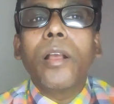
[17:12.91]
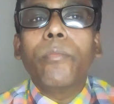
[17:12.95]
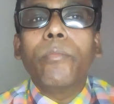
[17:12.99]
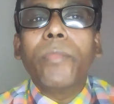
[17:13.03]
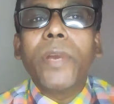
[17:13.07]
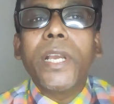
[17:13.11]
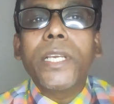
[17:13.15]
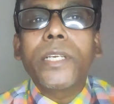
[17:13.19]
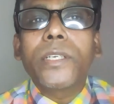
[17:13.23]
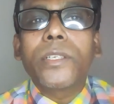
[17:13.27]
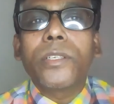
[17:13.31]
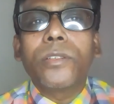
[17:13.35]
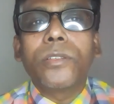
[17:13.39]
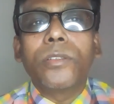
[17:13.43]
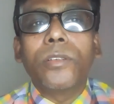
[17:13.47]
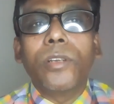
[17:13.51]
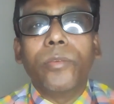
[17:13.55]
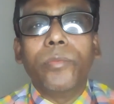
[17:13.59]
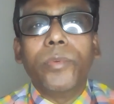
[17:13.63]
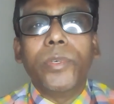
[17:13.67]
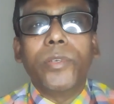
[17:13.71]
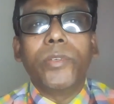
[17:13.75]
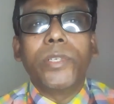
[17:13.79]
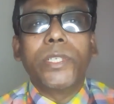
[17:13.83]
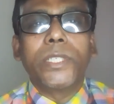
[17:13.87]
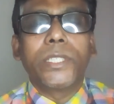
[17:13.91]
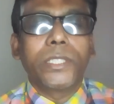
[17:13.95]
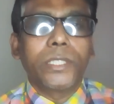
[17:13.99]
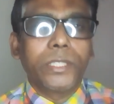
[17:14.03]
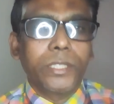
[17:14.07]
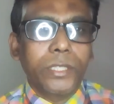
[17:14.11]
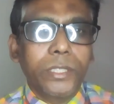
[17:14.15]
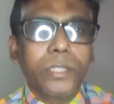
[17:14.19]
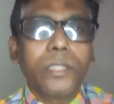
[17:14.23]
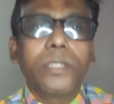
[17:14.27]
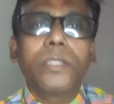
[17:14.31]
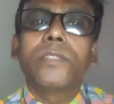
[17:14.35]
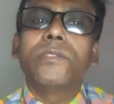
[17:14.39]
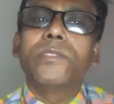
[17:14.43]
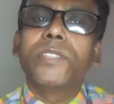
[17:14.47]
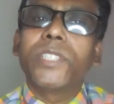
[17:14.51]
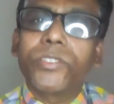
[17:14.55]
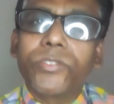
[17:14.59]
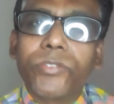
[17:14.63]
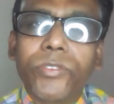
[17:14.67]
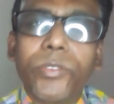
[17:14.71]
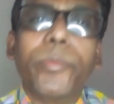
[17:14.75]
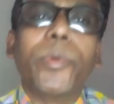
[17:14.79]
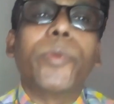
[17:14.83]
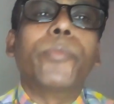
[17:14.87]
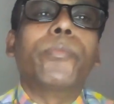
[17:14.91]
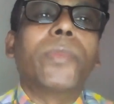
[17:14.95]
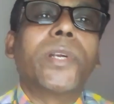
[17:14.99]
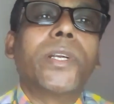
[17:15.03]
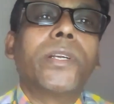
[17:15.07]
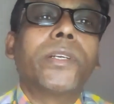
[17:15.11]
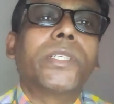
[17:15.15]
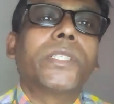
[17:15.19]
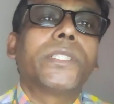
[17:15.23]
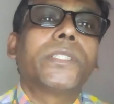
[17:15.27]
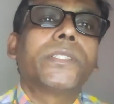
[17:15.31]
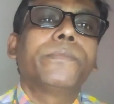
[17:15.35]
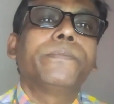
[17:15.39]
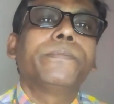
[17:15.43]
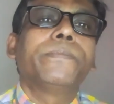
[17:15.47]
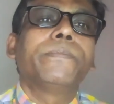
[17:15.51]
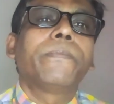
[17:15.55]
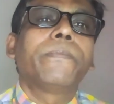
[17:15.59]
microglobulin. Just remember it.